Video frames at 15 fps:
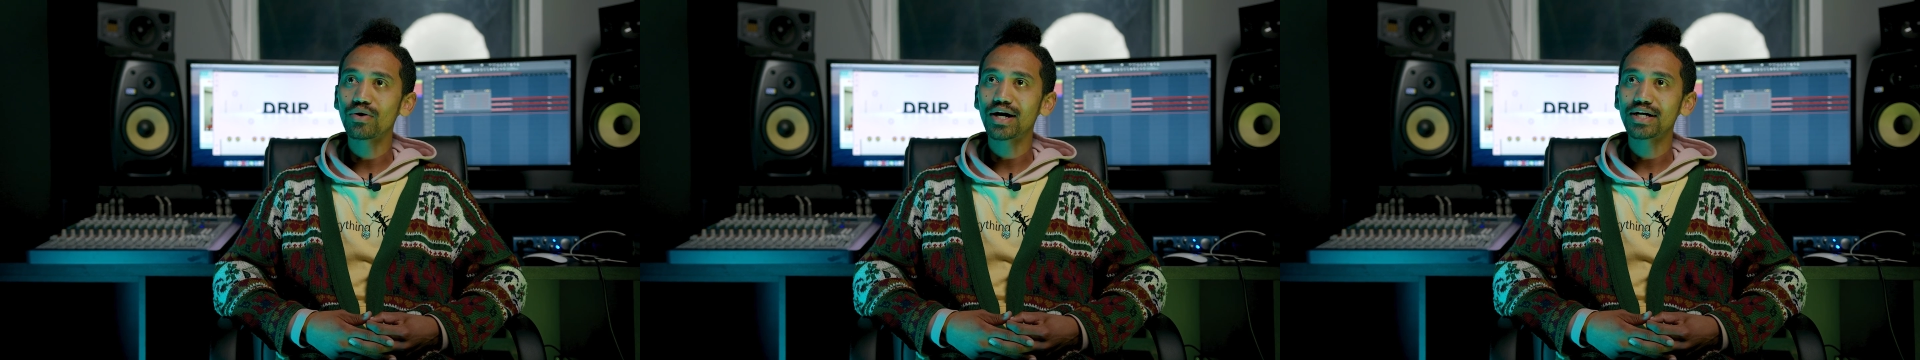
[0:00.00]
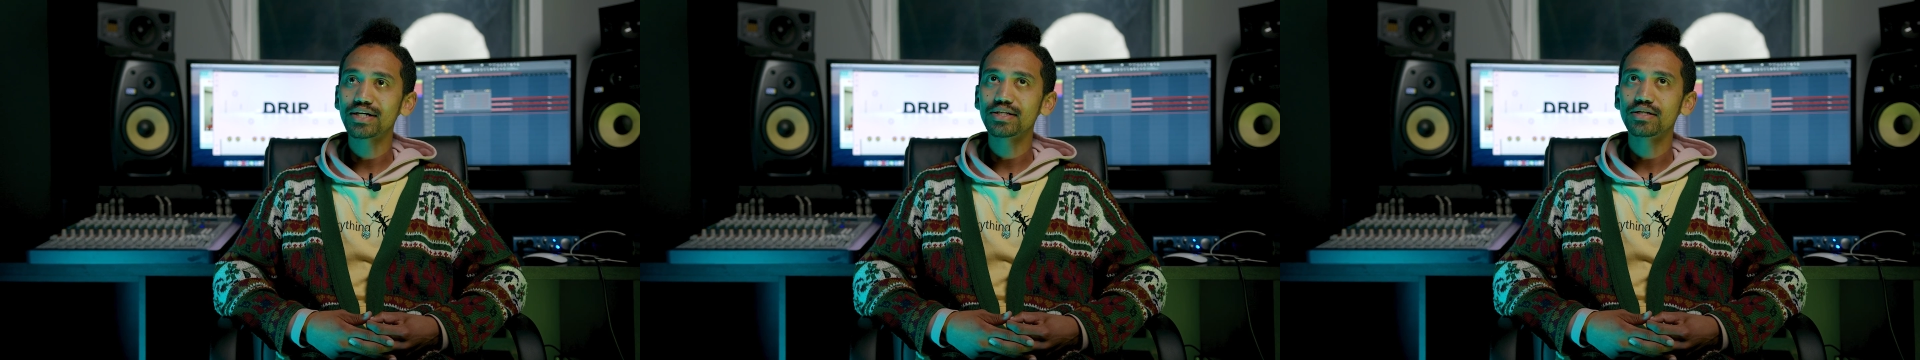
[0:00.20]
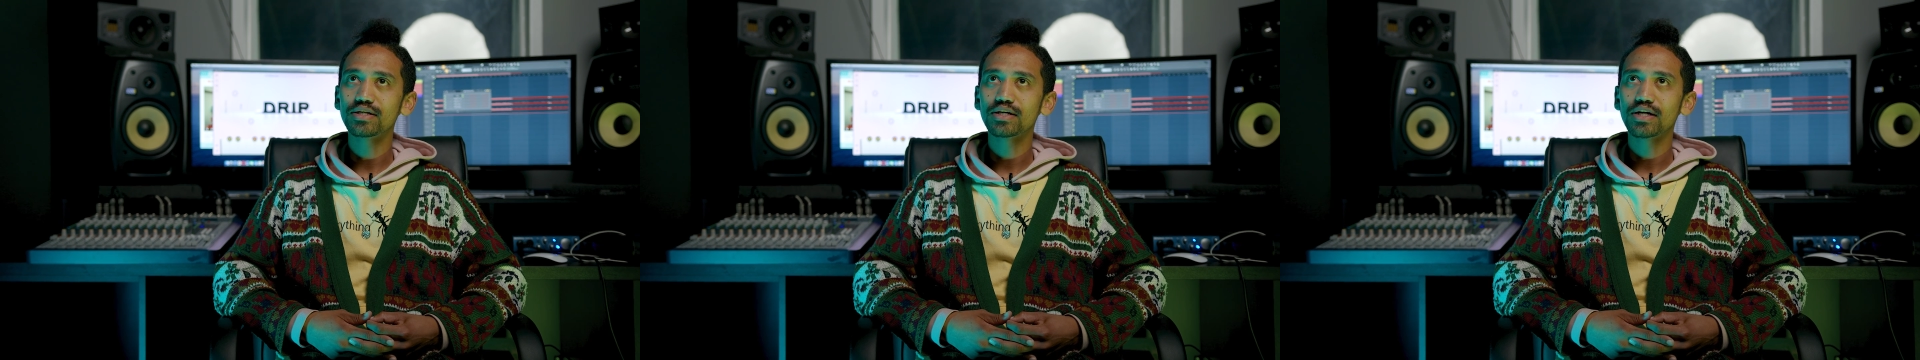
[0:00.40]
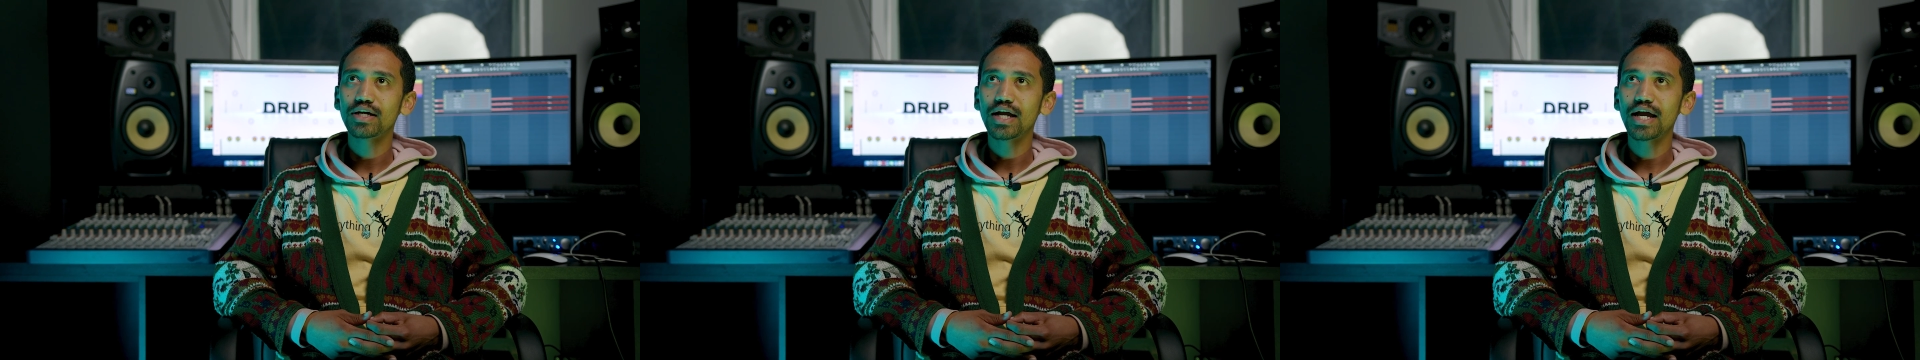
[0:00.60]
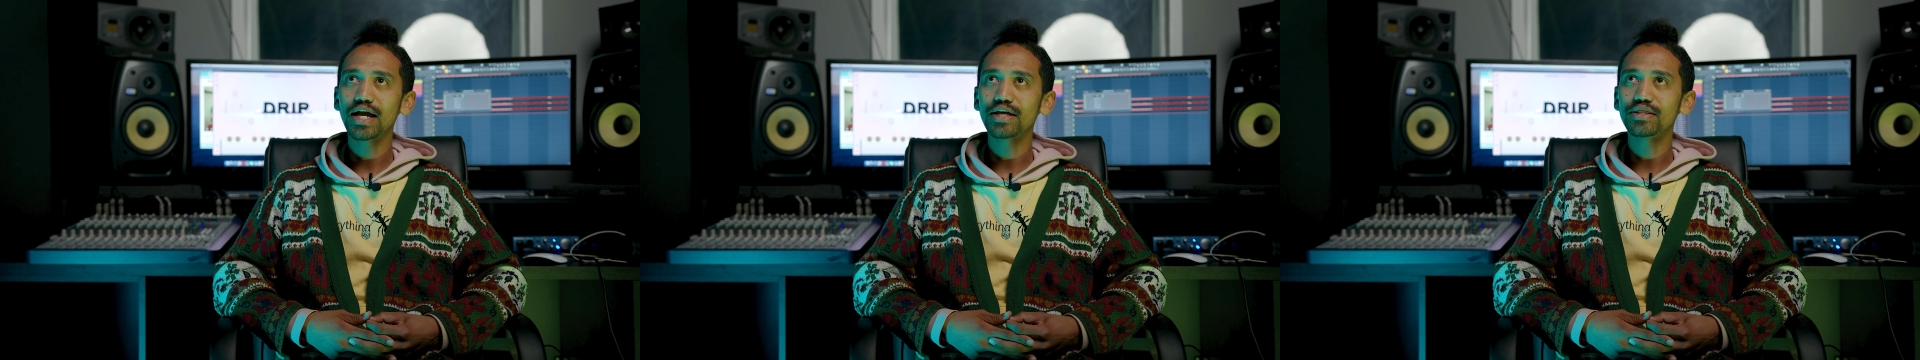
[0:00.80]
high,
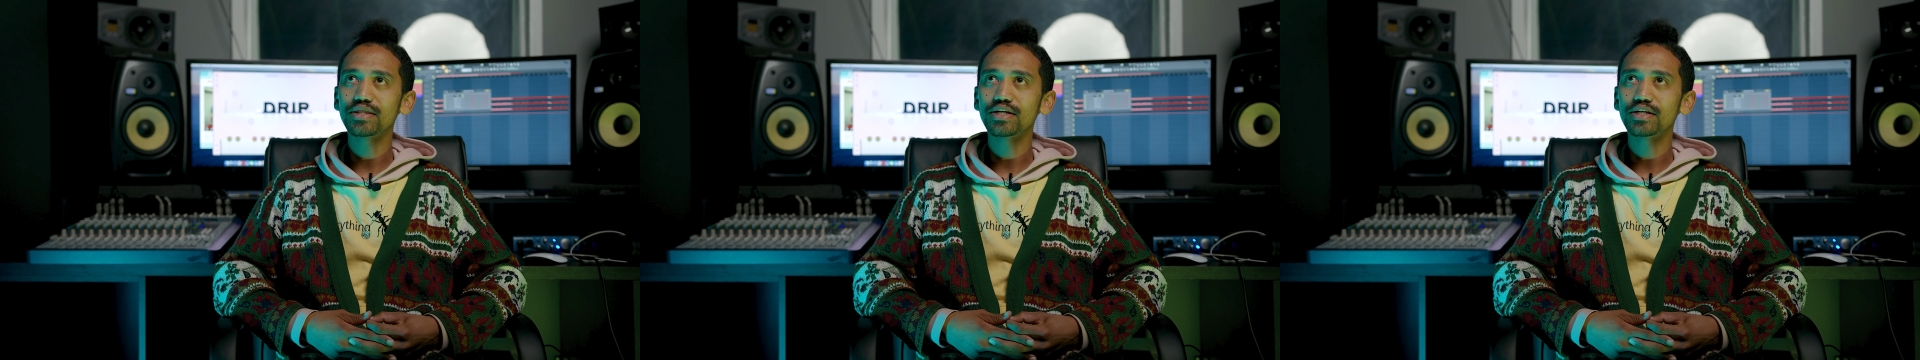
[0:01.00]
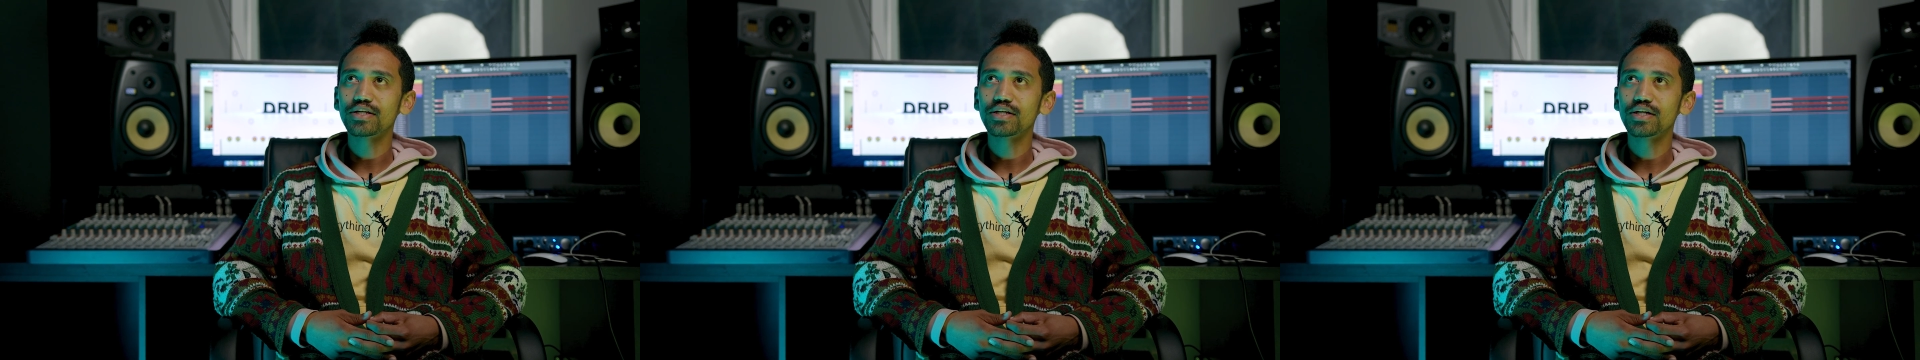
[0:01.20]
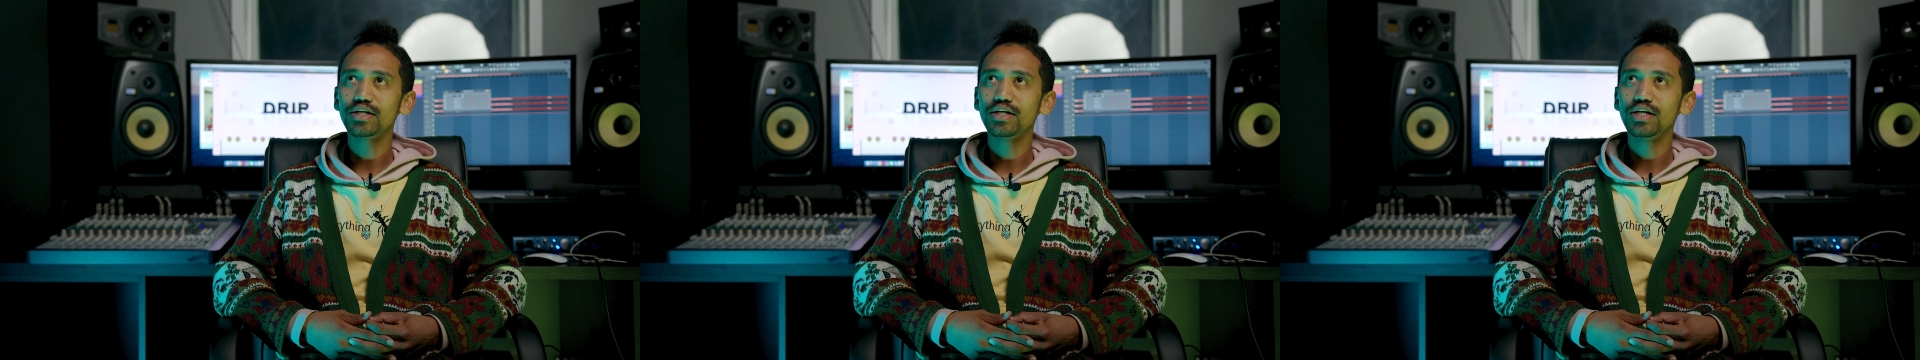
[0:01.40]
and then